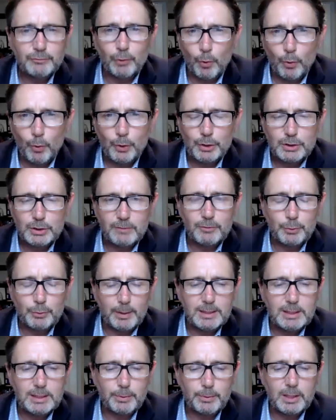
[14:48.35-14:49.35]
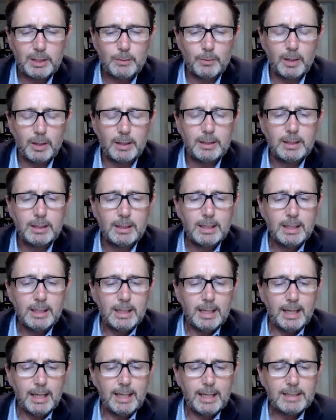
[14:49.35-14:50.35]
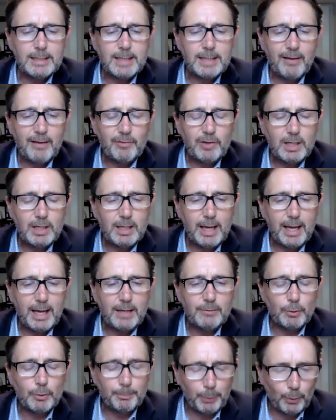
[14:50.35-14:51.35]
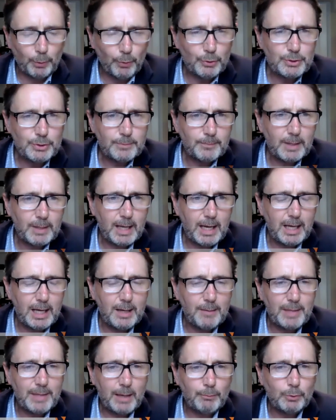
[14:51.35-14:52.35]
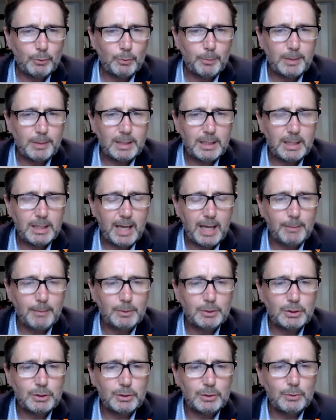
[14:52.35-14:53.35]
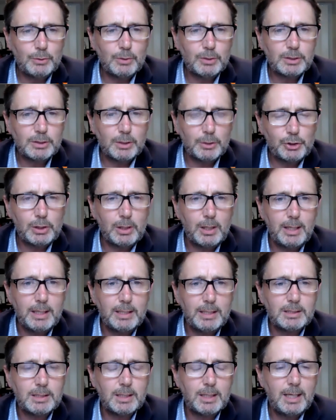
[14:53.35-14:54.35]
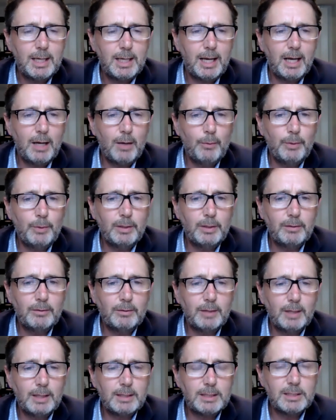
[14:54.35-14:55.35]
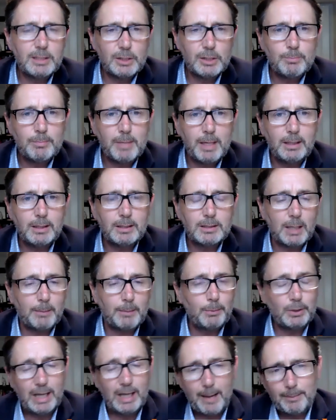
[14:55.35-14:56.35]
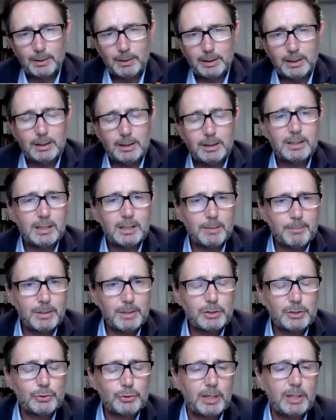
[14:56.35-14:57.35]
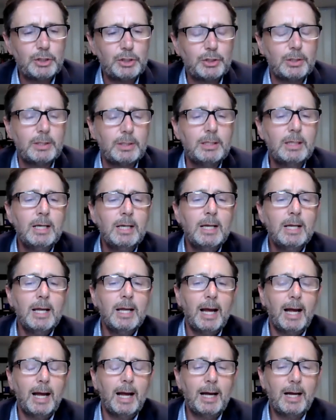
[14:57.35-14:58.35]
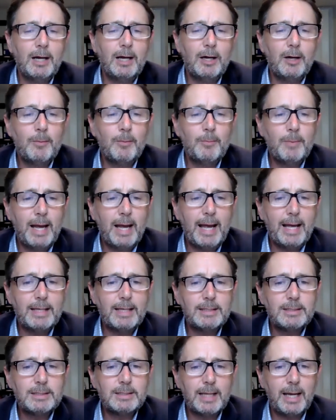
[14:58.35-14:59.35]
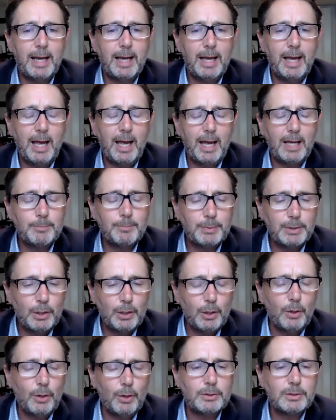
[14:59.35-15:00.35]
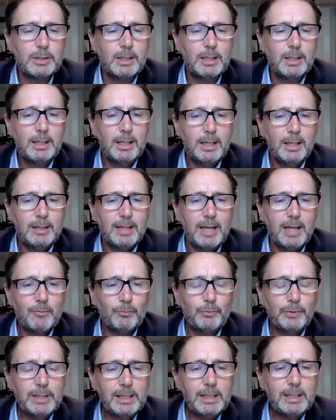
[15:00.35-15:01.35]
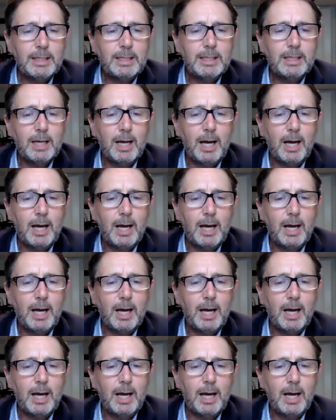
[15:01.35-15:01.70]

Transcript: August of 2021 is having a report that we'll be able to socialize with decision makers up on Capitol Hill in the administration and beyond, that really